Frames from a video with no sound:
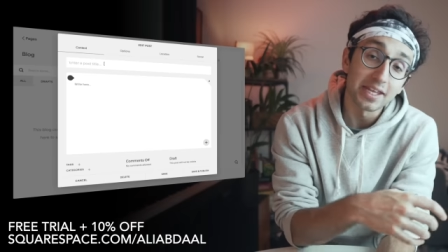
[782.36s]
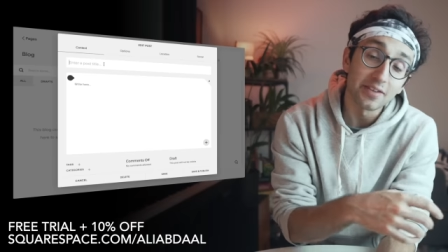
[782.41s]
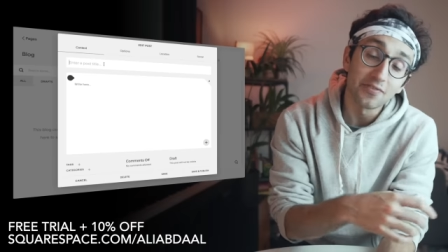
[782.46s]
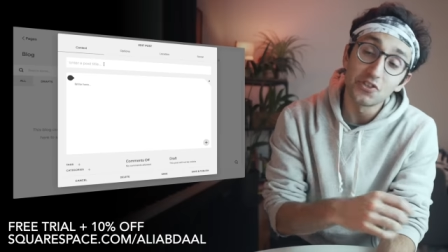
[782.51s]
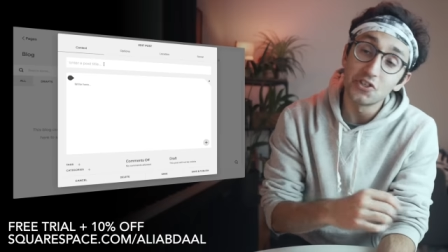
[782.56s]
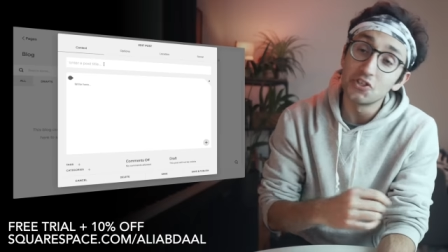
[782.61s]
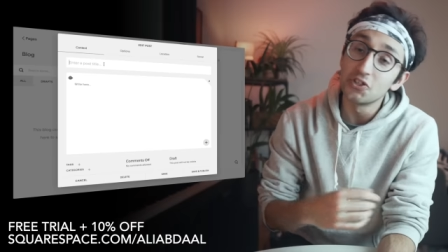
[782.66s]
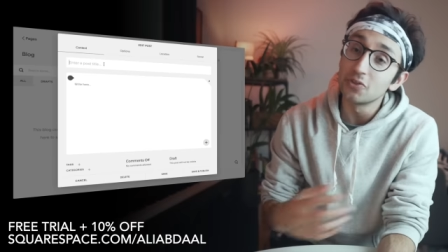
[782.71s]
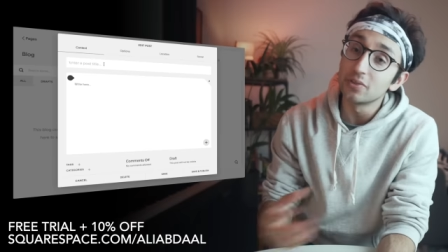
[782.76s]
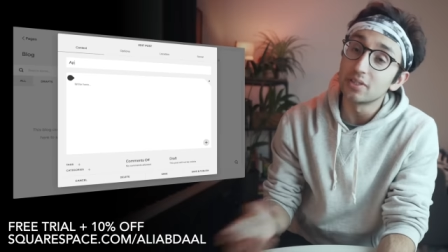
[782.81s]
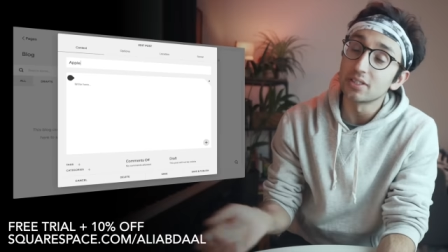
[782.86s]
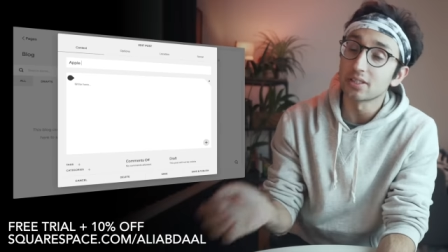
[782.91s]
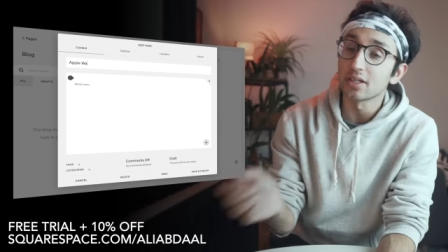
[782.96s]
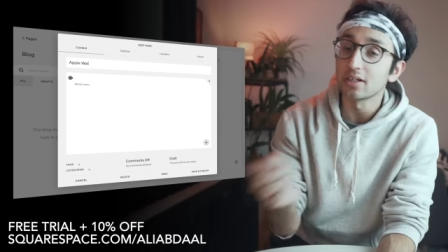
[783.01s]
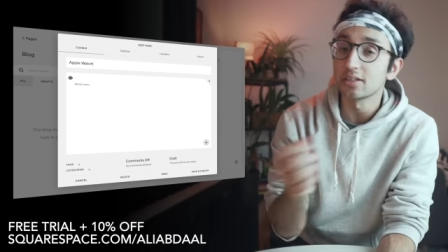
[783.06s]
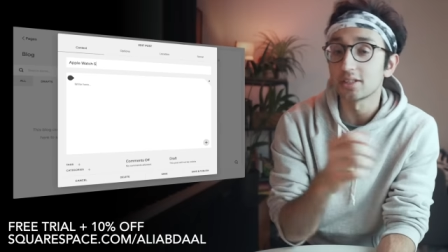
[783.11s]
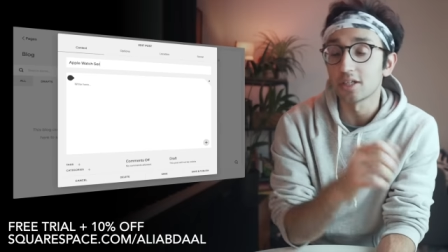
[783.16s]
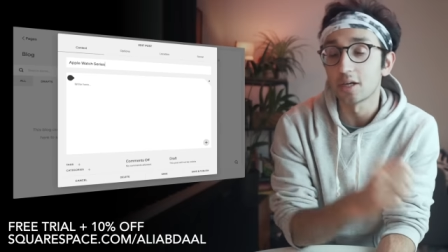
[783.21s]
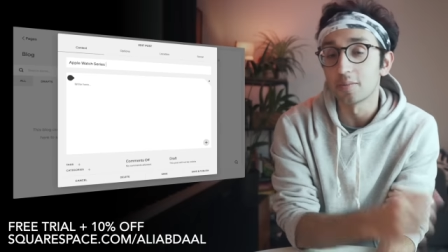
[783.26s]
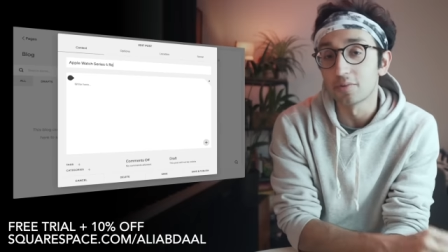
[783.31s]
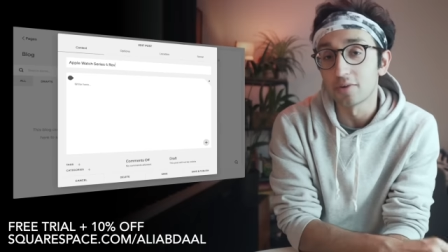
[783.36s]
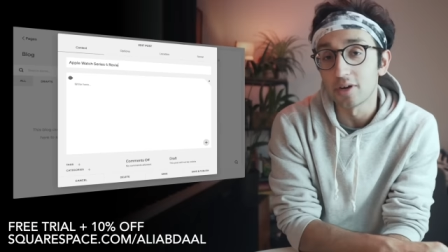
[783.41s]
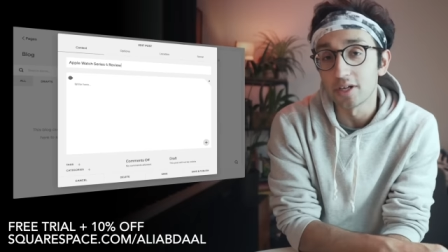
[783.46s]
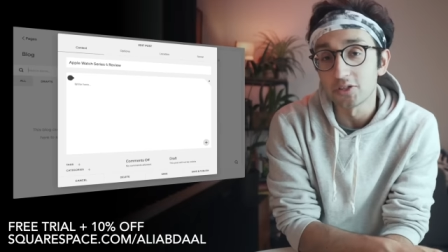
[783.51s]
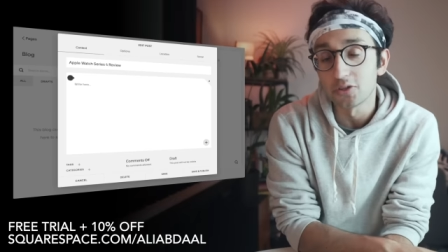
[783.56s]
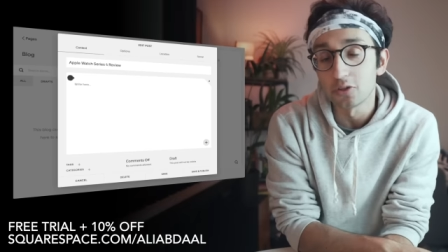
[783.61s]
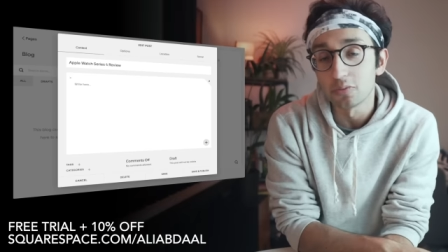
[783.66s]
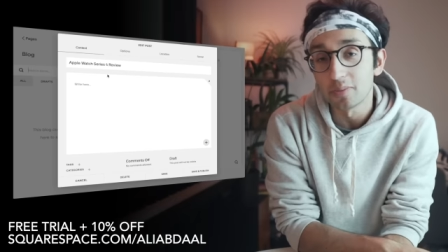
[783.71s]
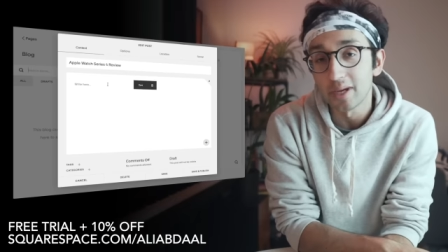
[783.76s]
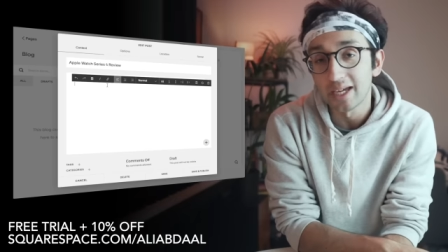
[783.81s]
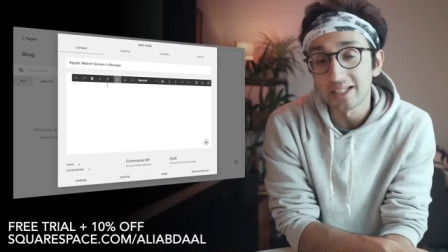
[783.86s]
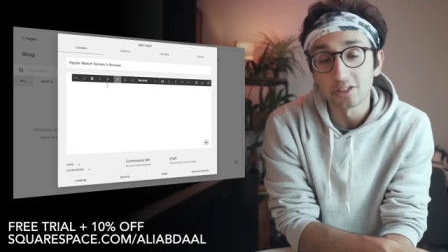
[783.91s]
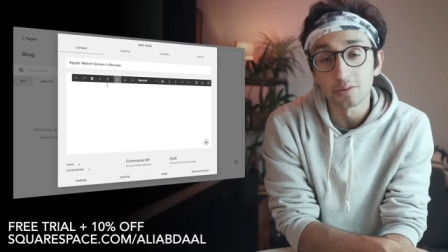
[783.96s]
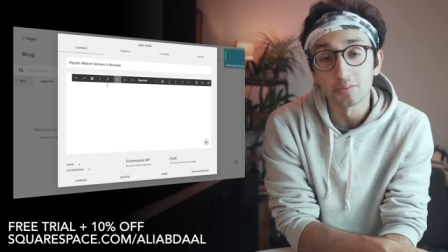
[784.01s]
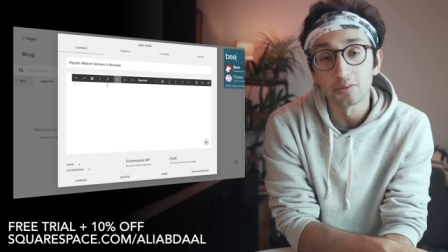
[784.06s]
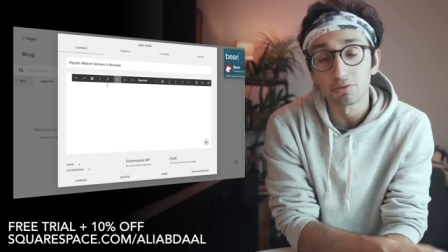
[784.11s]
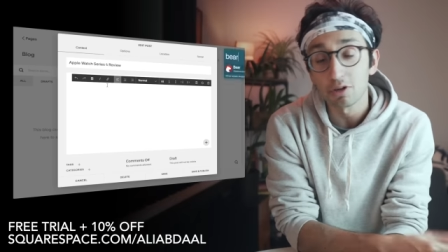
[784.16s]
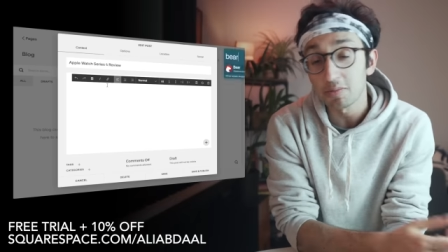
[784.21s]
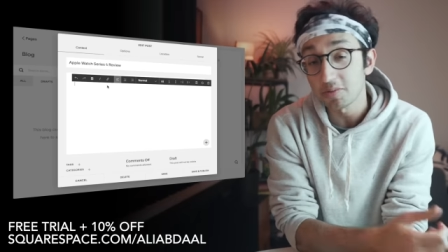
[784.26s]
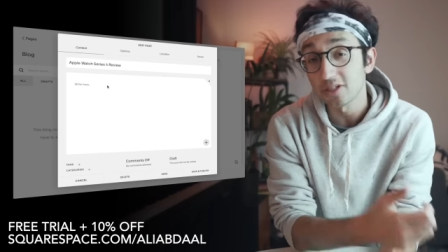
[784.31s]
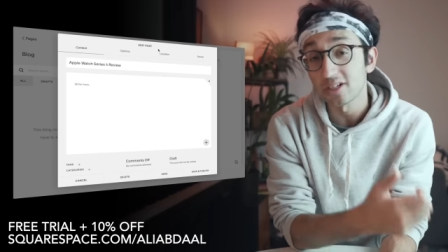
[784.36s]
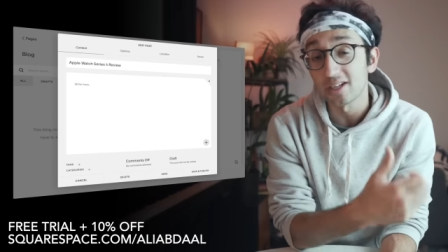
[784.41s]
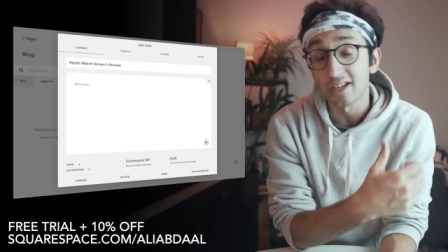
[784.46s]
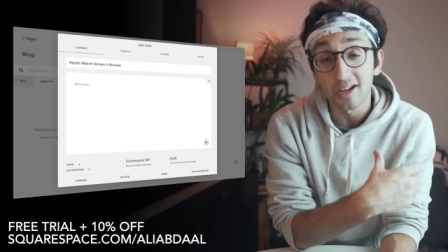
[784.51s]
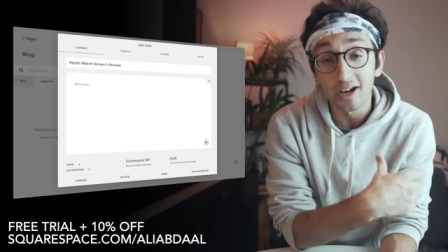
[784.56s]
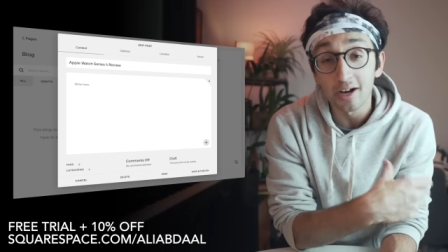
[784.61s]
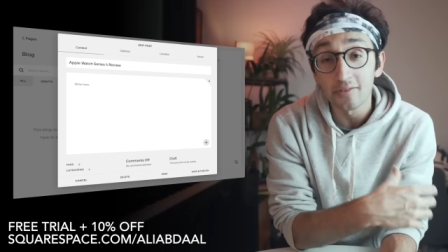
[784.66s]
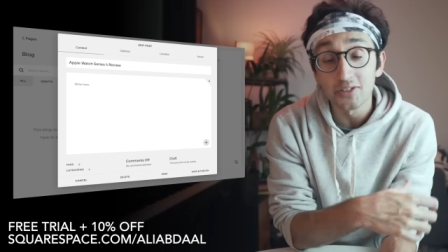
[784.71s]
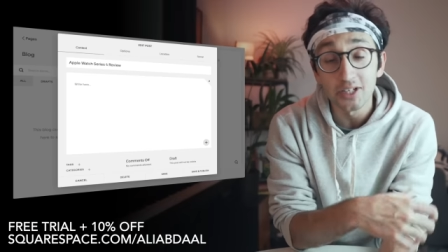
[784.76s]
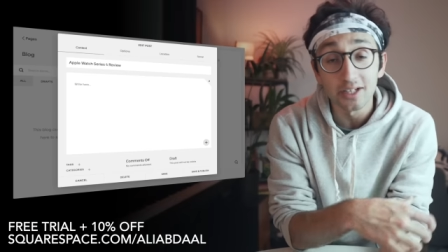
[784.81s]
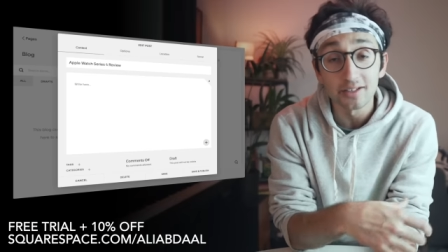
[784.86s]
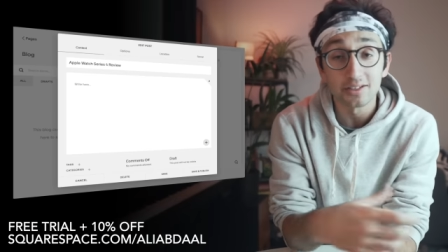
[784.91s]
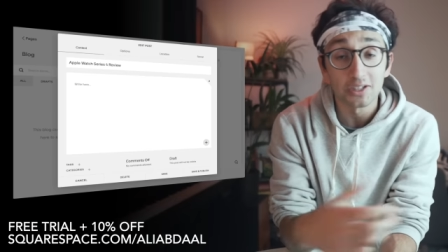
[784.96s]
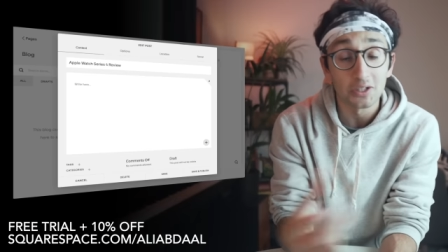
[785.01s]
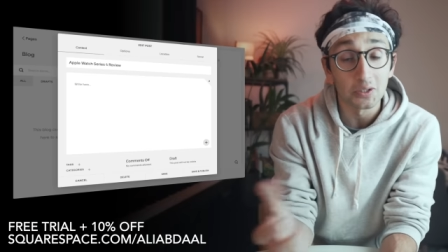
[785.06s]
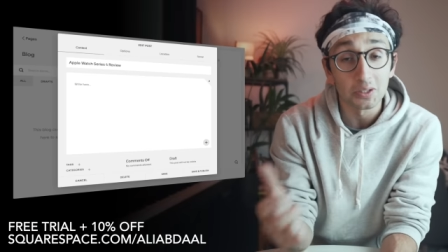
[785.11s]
then if you do decide to upgrade to a paid subscription like I've done,